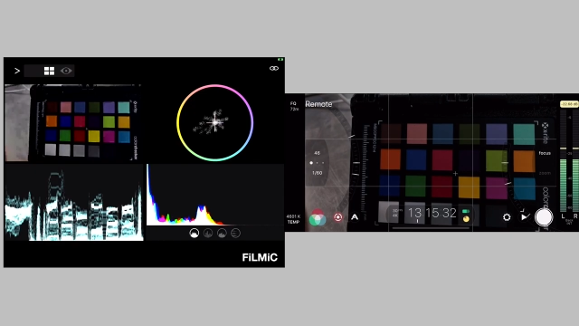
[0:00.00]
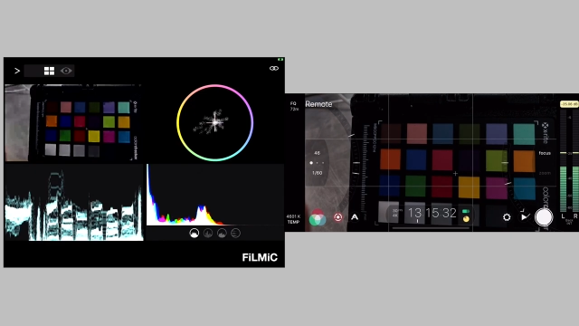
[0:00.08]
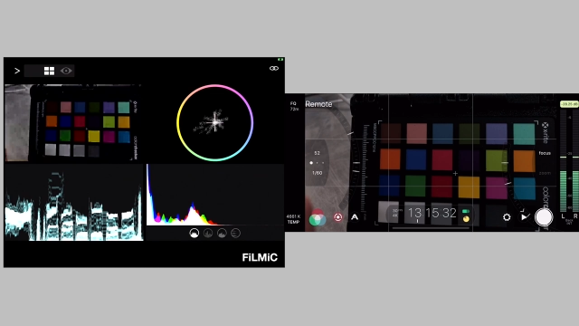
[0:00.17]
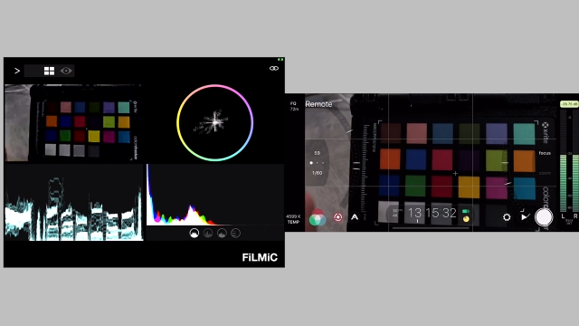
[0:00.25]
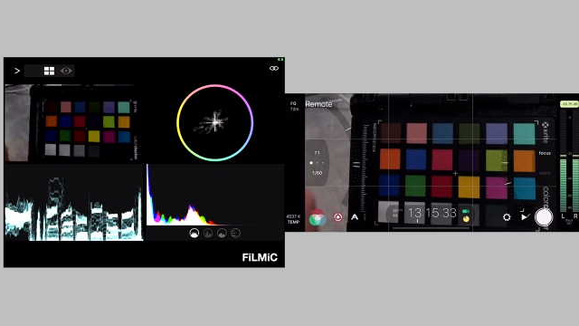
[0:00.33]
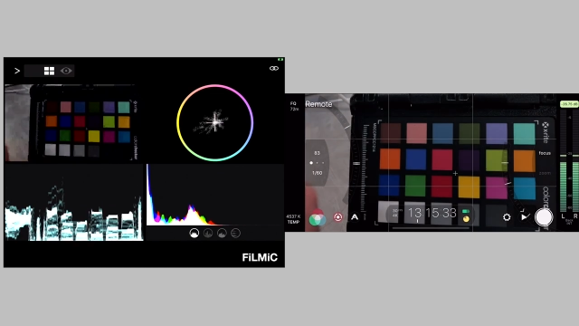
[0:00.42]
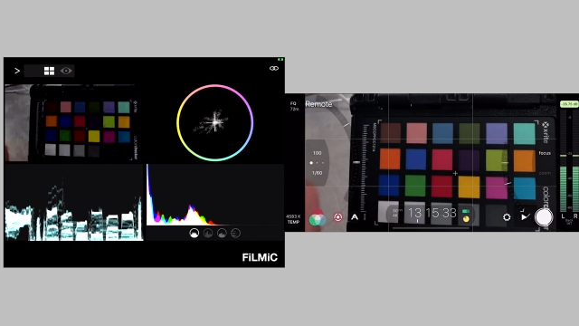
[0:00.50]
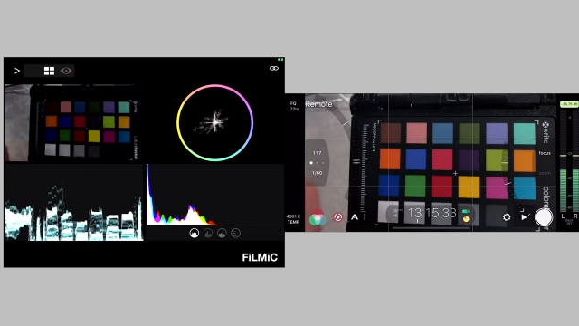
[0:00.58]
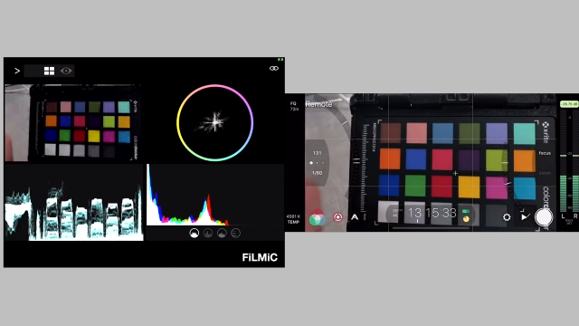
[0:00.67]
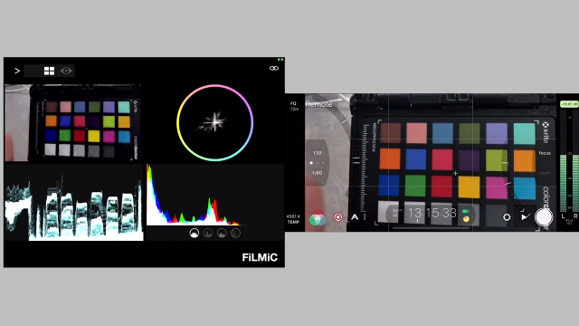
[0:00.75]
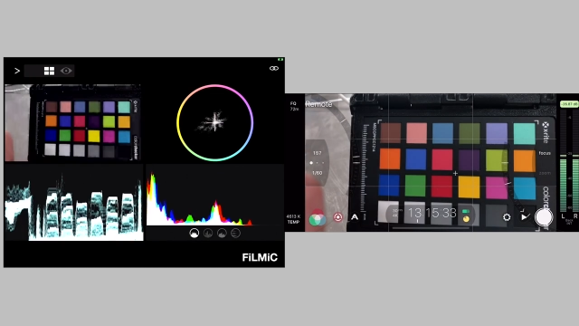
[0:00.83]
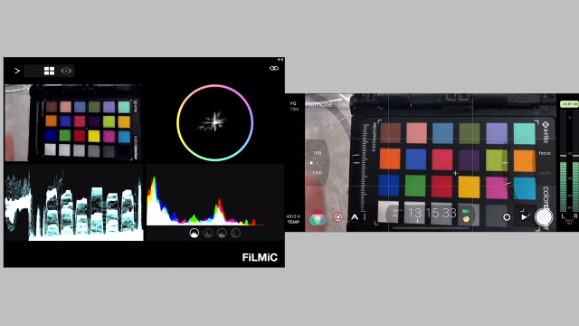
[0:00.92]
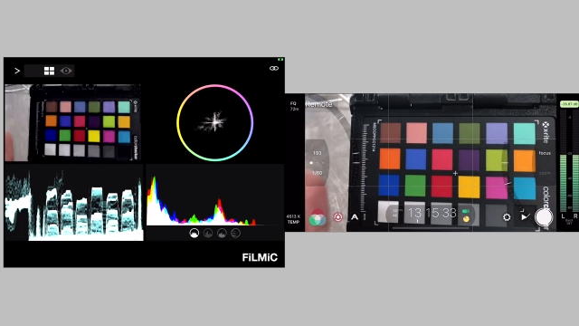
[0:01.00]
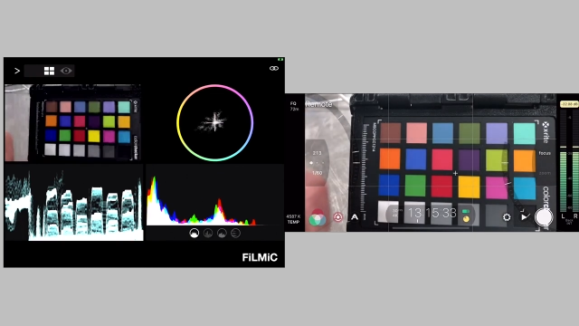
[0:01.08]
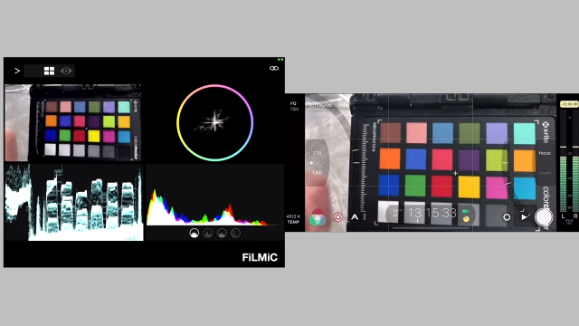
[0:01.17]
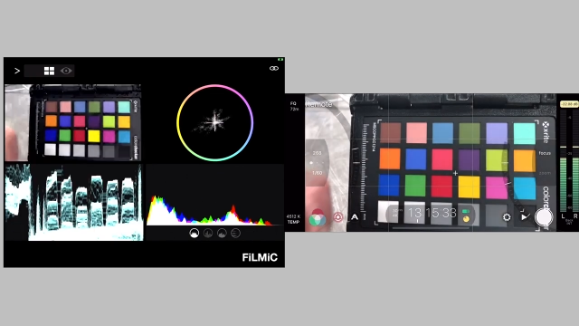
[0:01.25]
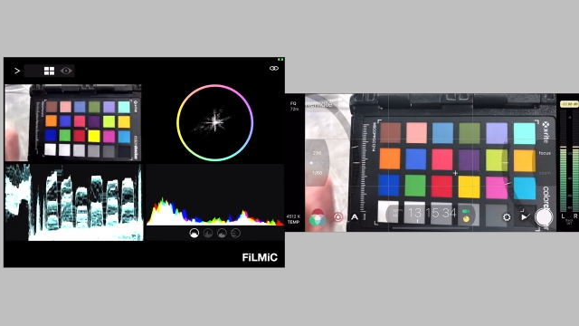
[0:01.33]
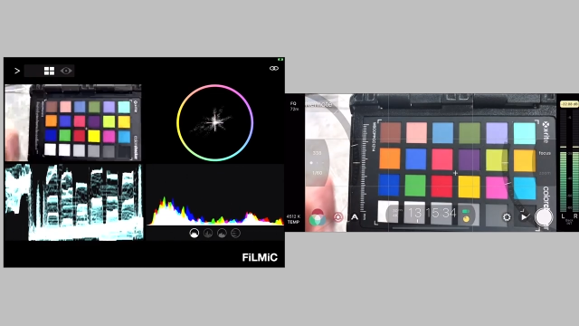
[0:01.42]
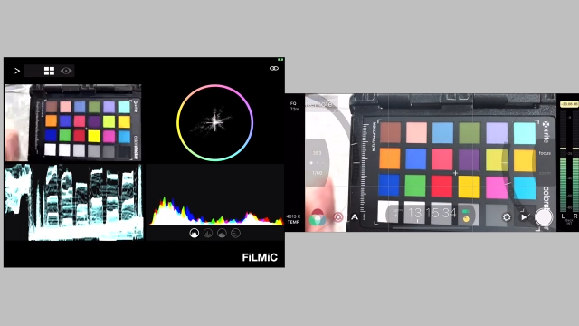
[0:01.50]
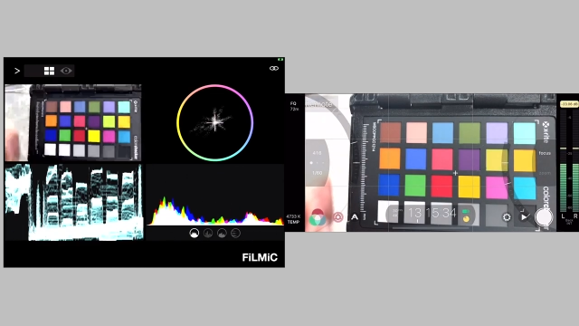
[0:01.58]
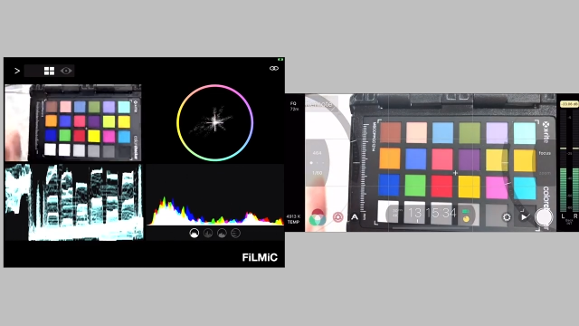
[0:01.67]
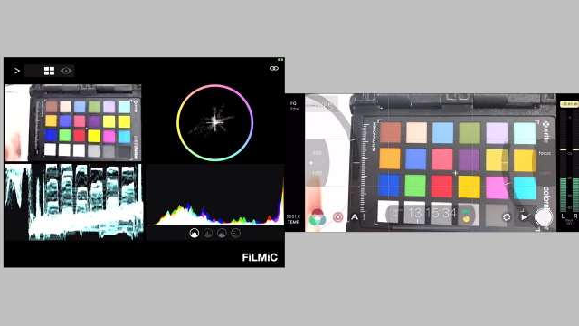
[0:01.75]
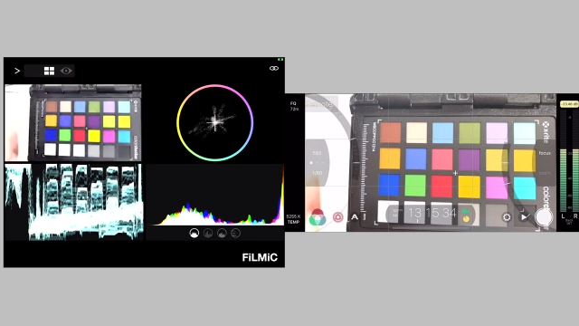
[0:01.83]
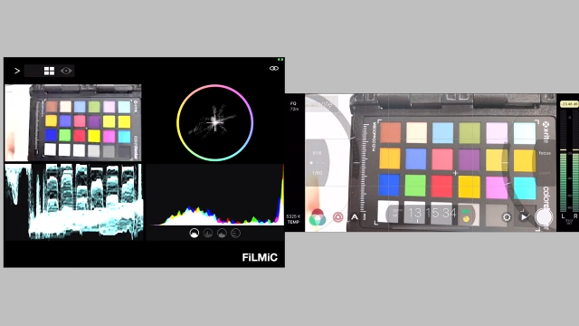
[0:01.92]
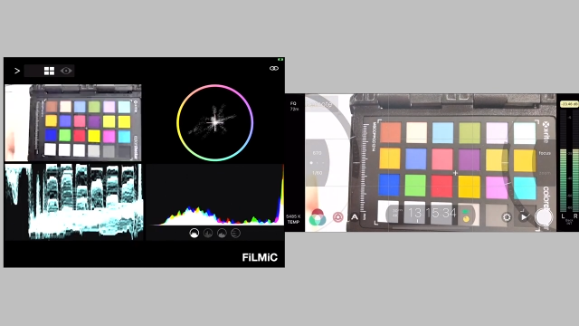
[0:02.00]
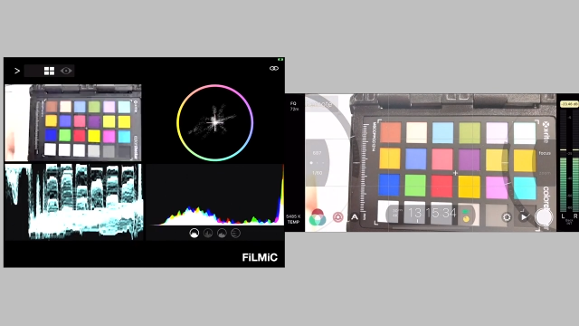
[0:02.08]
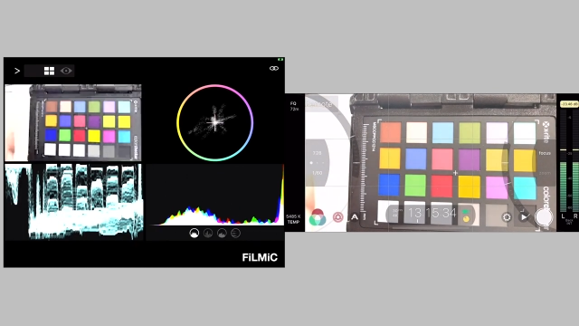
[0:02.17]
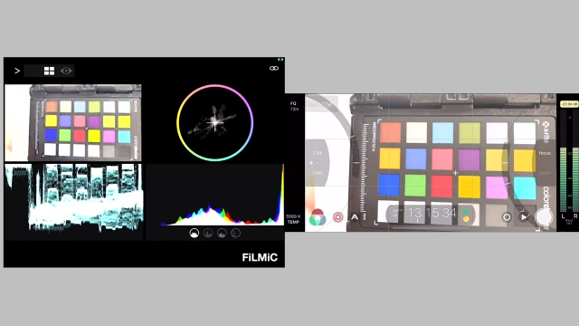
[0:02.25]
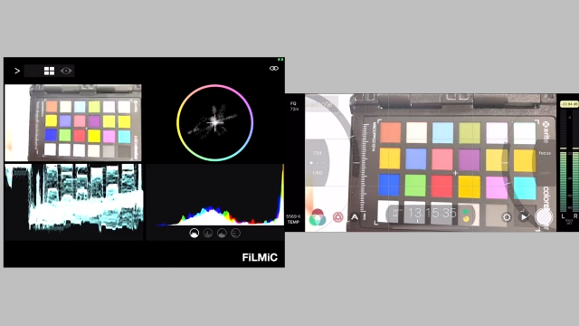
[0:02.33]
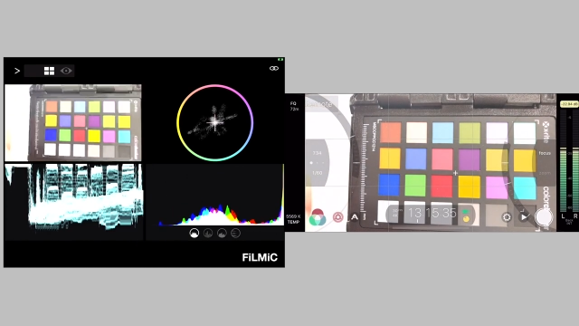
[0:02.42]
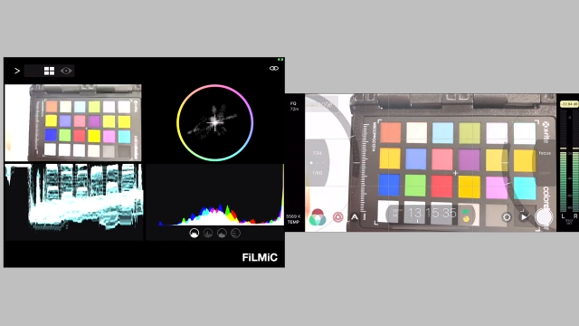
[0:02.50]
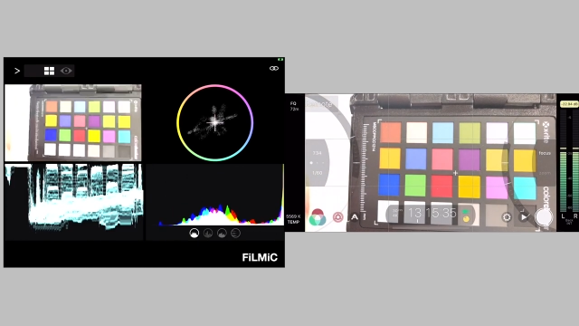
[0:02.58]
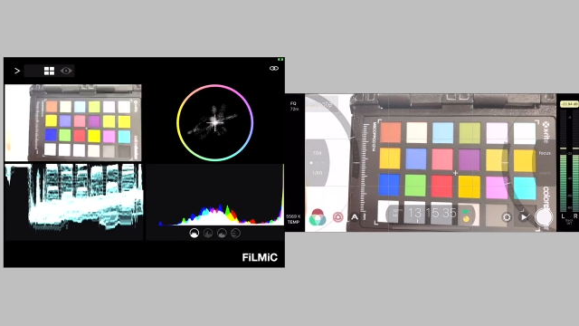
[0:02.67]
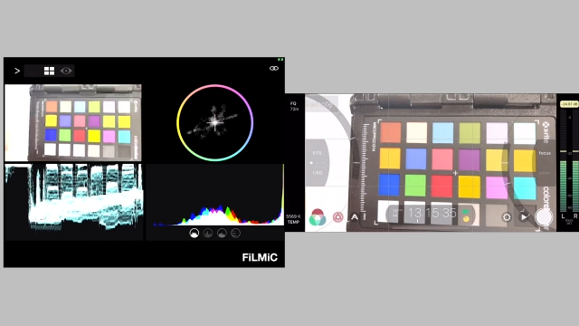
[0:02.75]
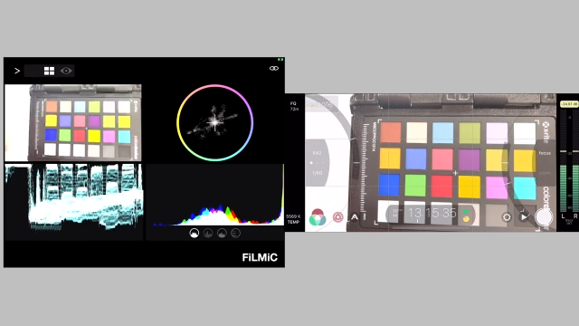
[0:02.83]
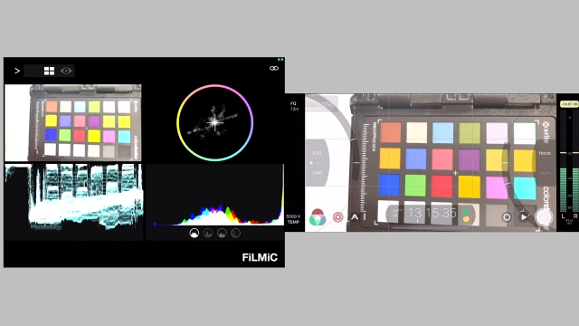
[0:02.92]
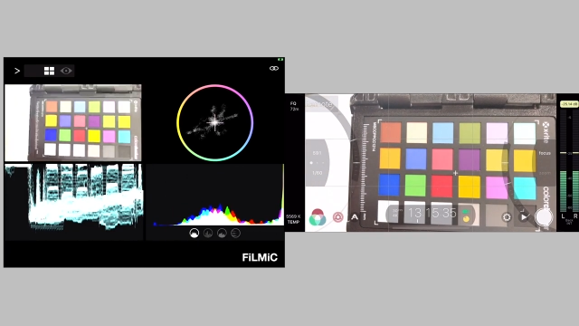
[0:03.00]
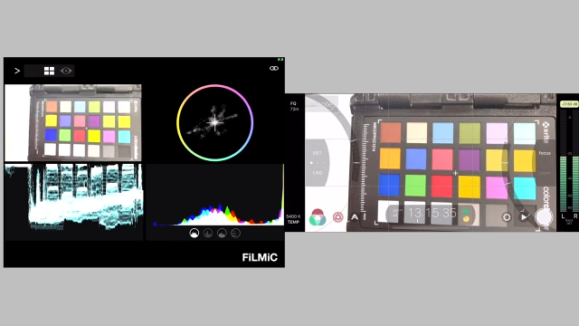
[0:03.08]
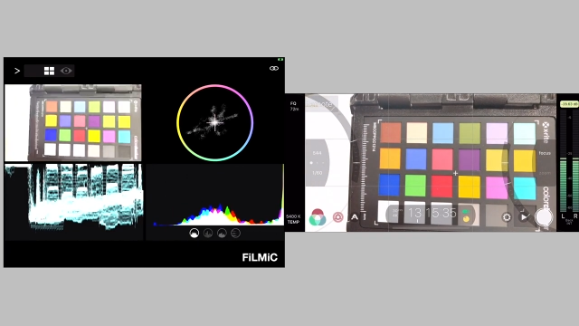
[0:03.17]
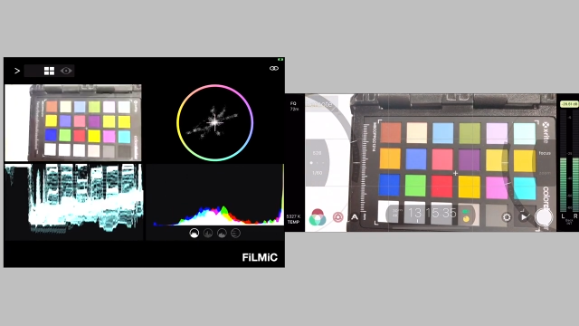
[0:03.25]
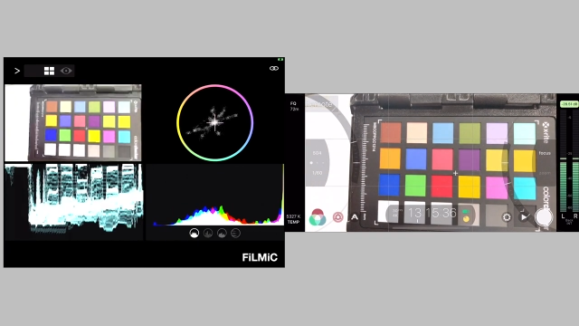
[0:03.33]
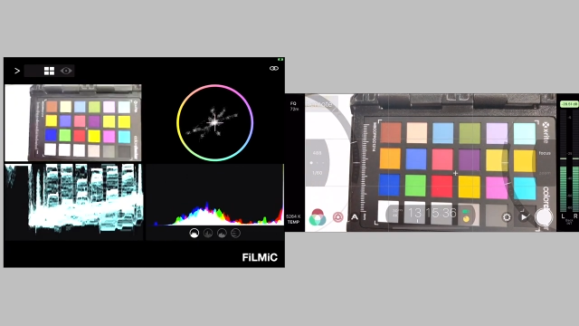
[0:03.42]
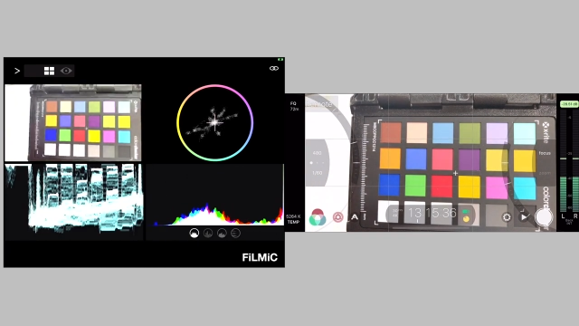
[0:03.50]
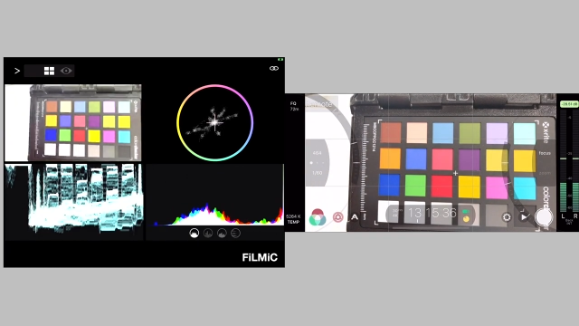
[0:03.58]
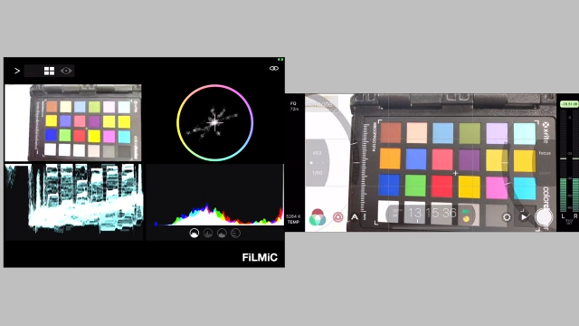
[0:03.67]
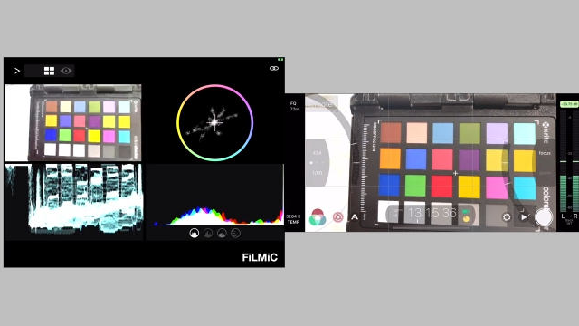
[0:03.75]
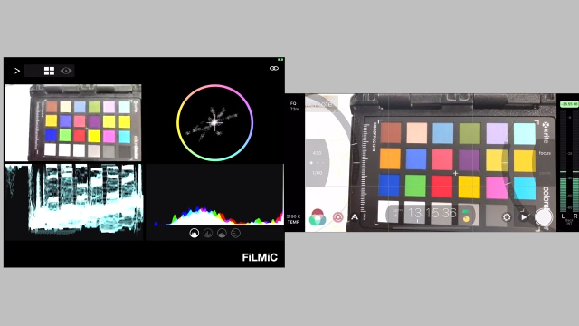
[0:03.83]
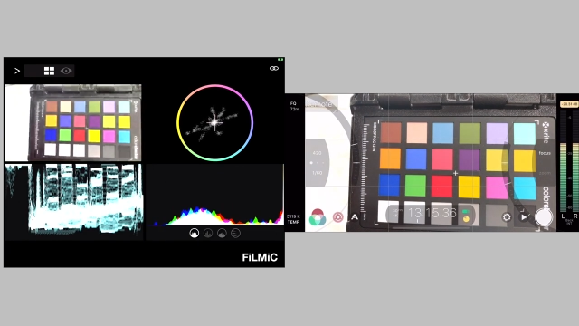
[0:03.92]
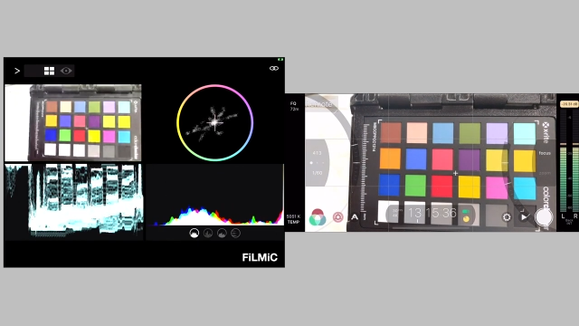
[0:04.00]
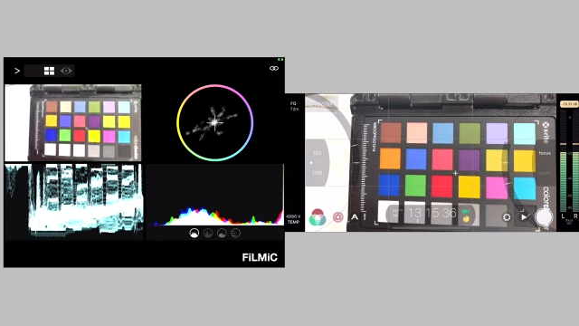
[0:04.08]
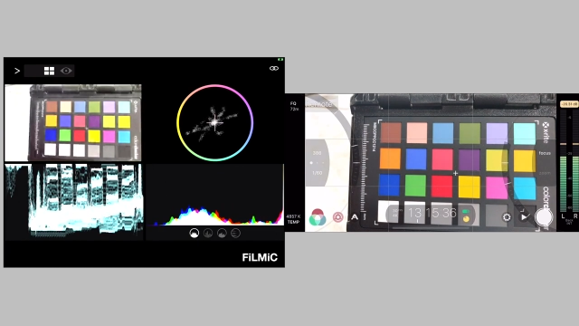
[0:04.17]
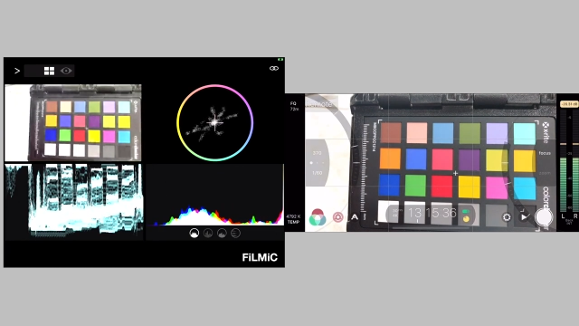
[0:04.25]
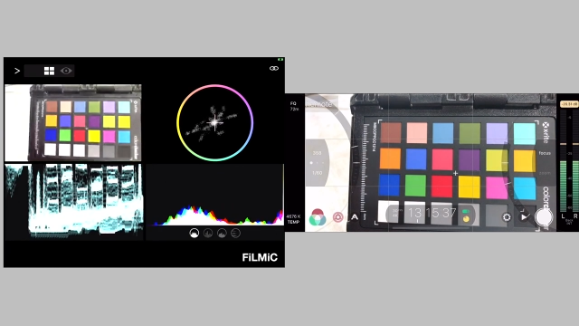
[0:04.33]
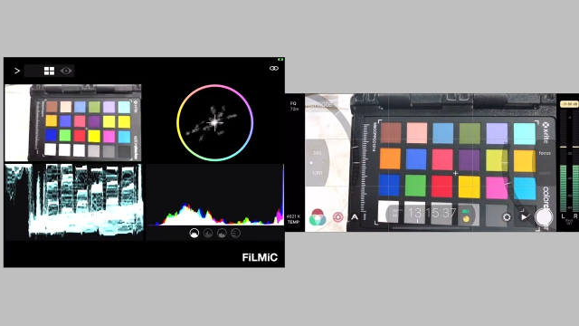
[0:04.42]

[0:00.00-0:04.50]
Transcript: No face is visible, so there are no lips to read.